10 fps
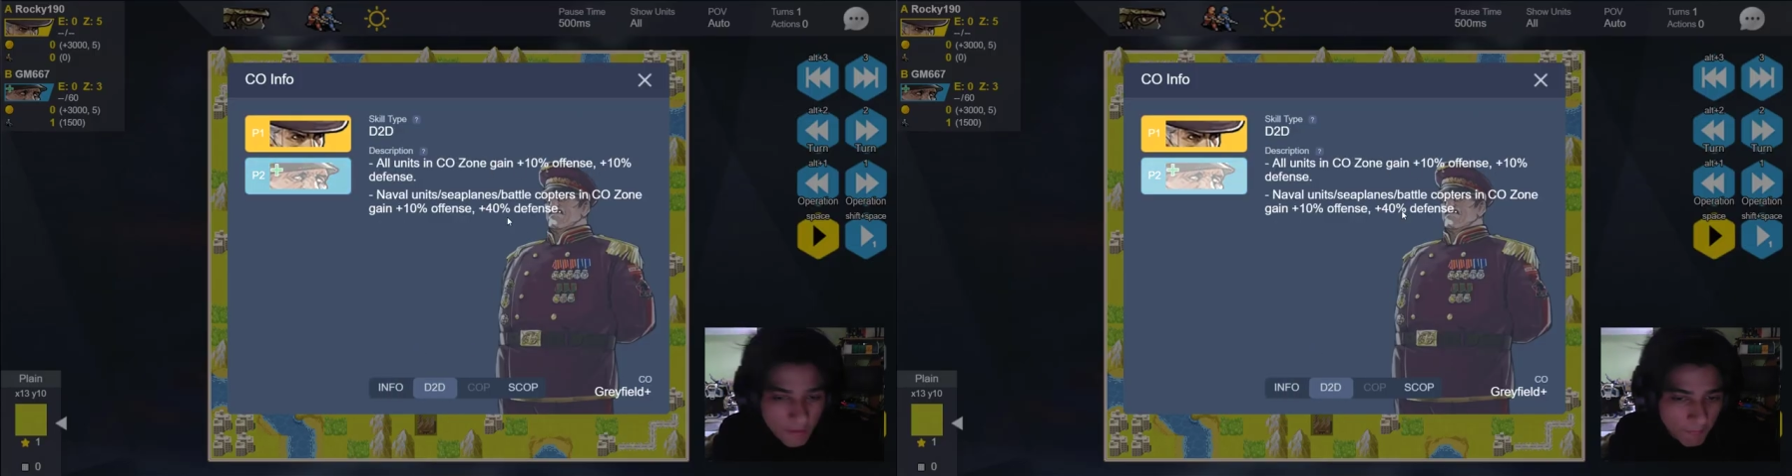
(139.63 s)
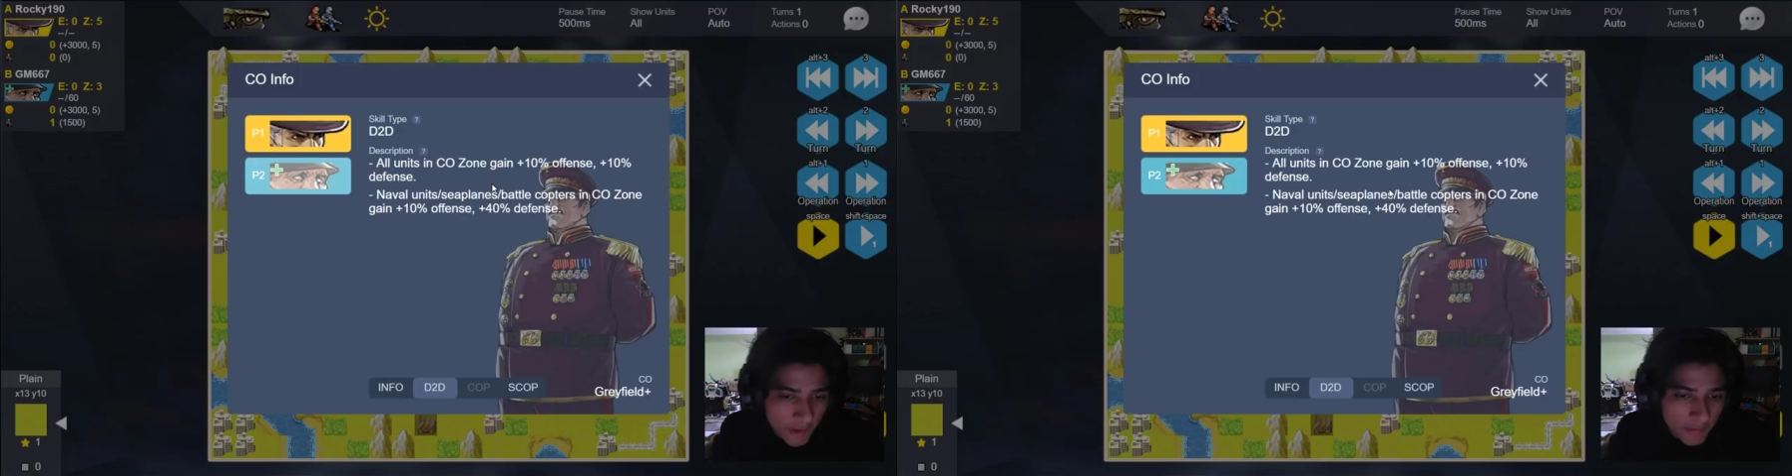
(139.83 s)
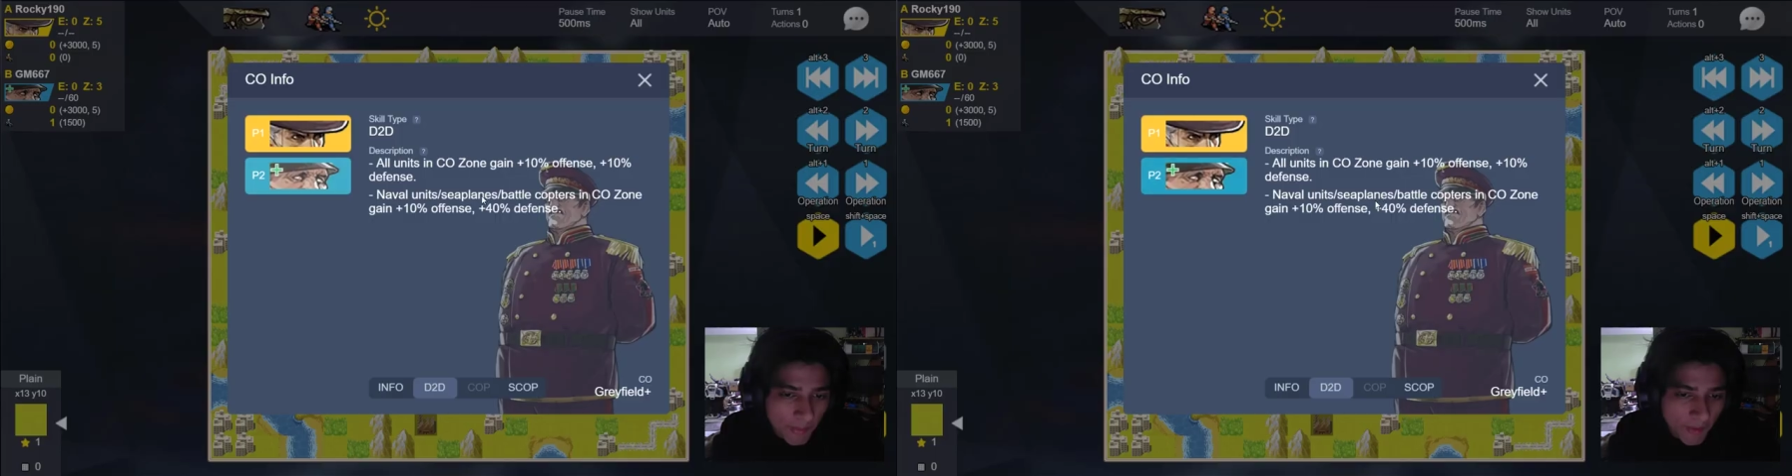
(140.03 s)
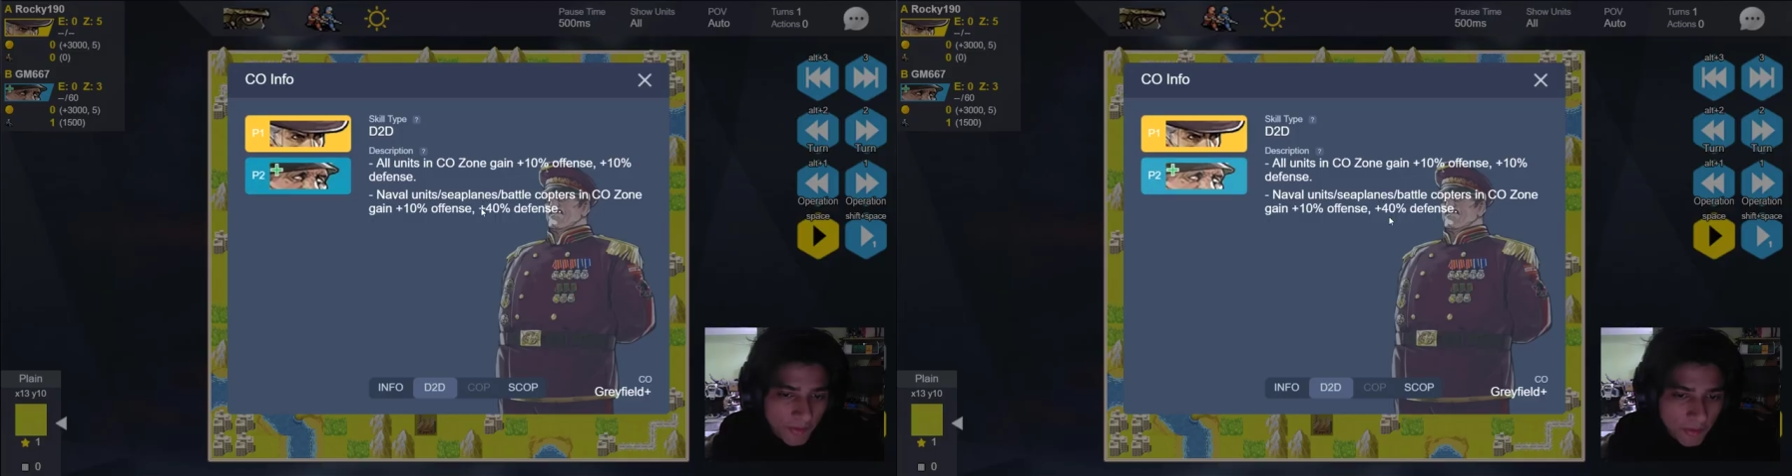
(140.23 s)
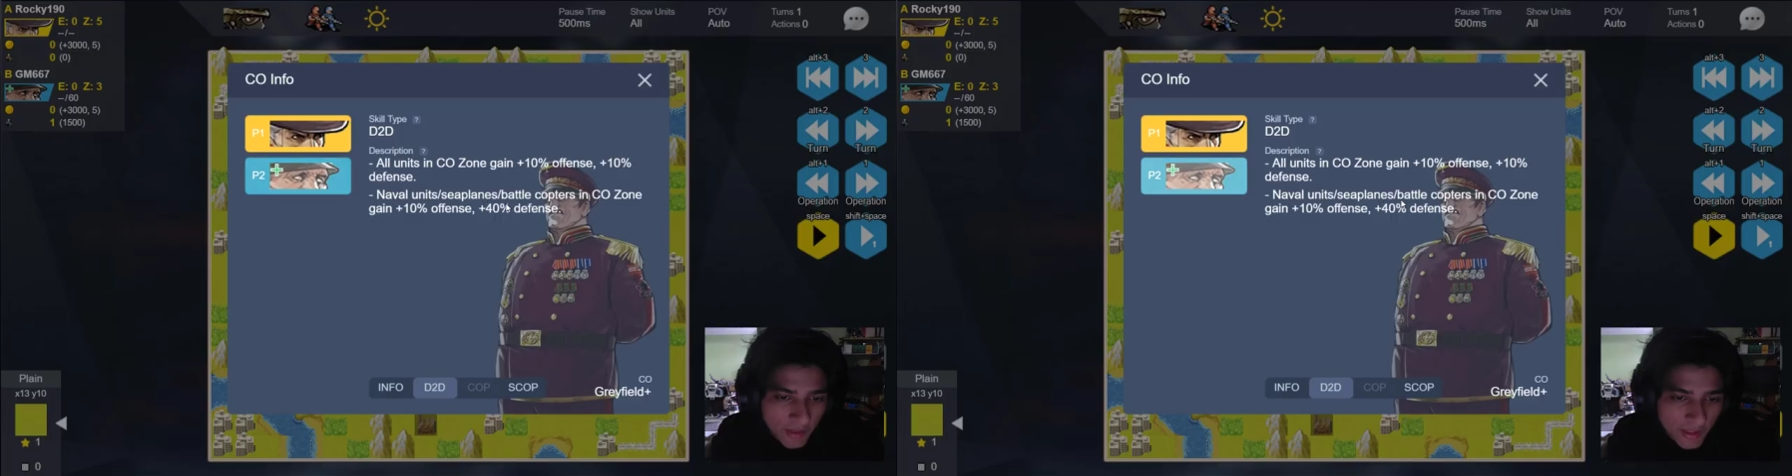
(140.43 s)
defense buff
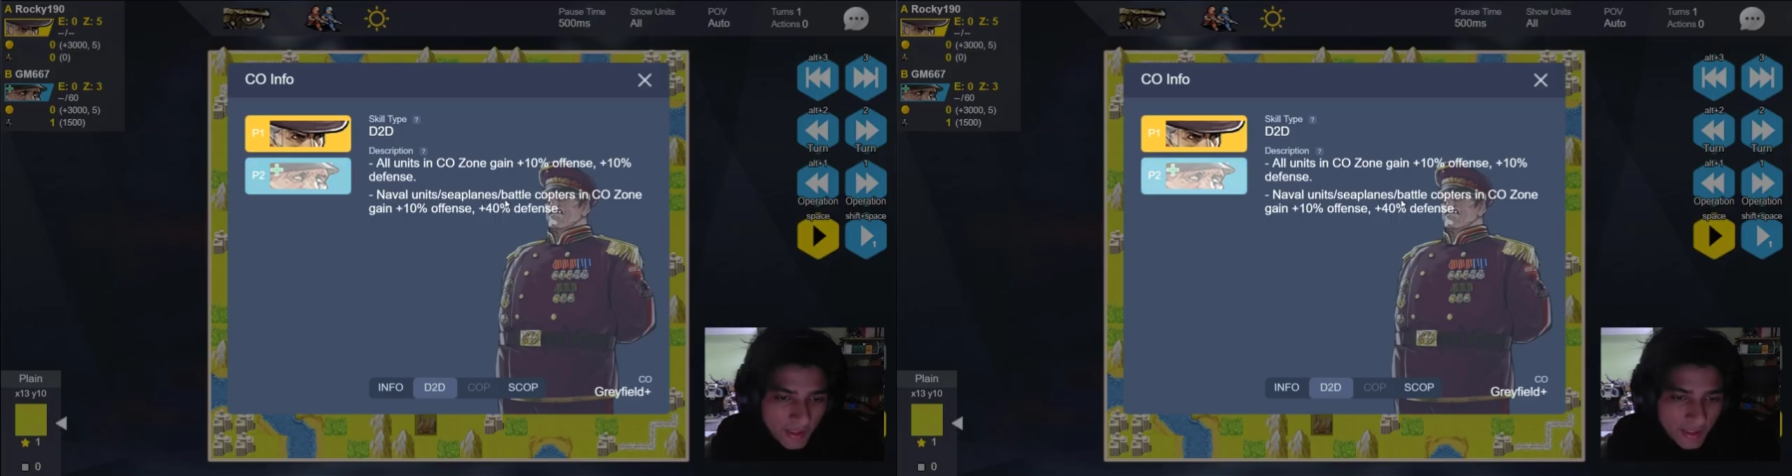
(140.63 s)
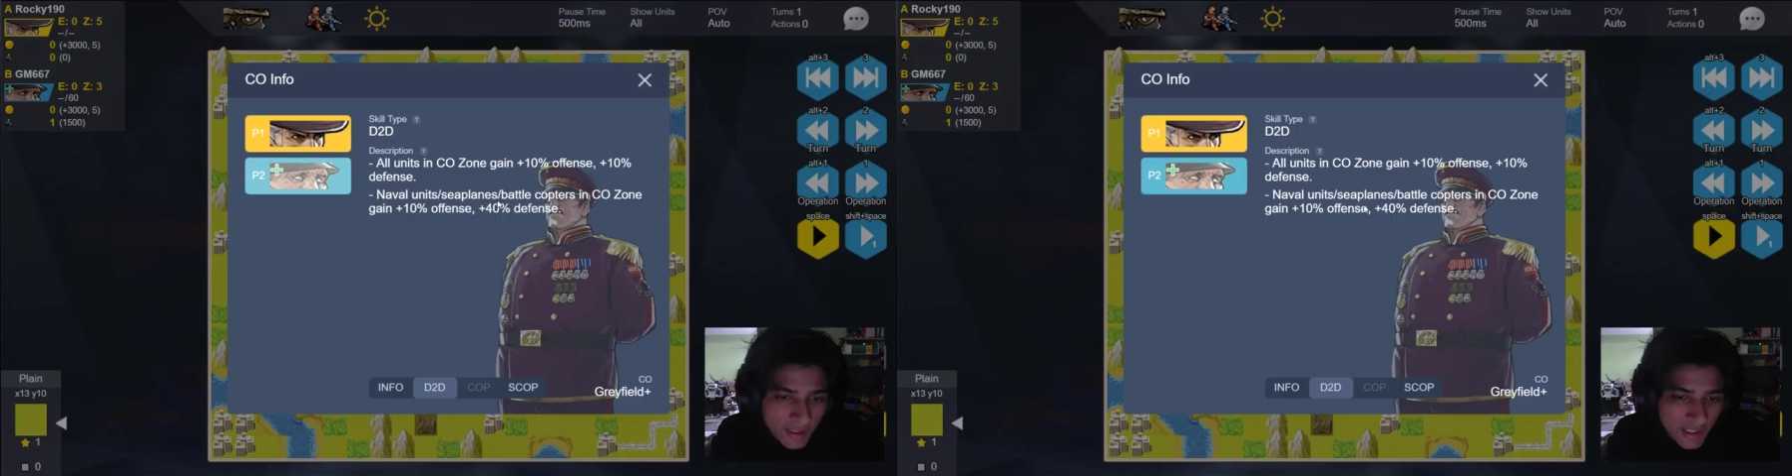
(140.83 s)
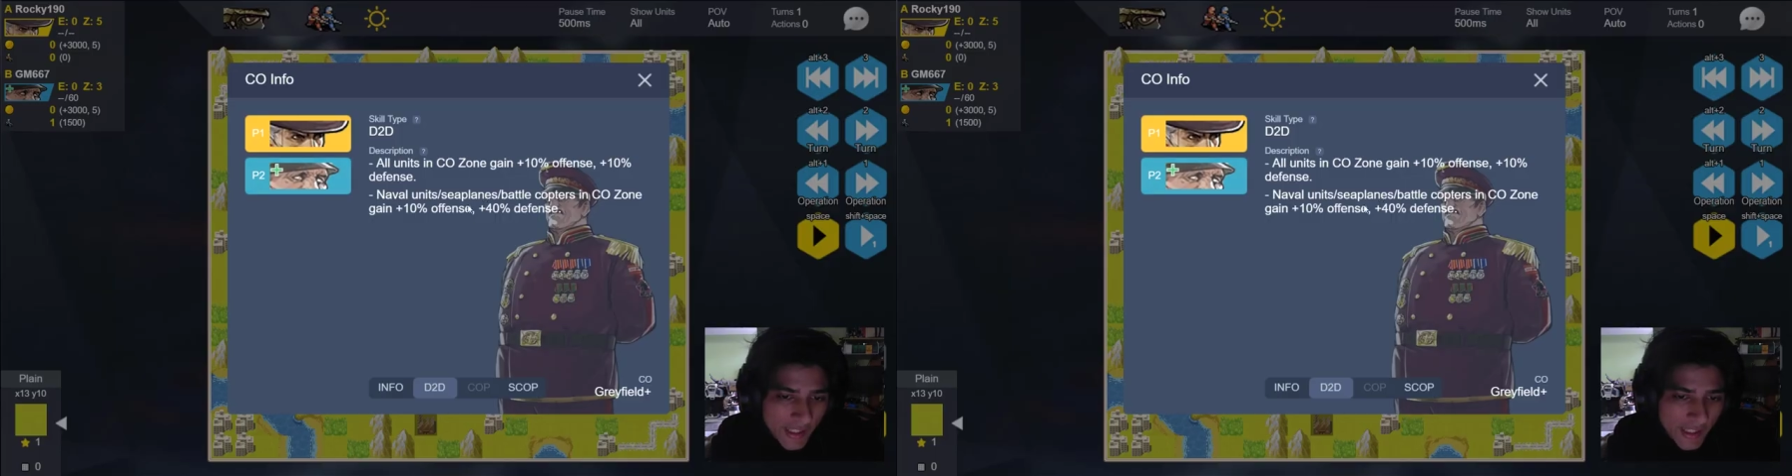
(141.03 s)
to the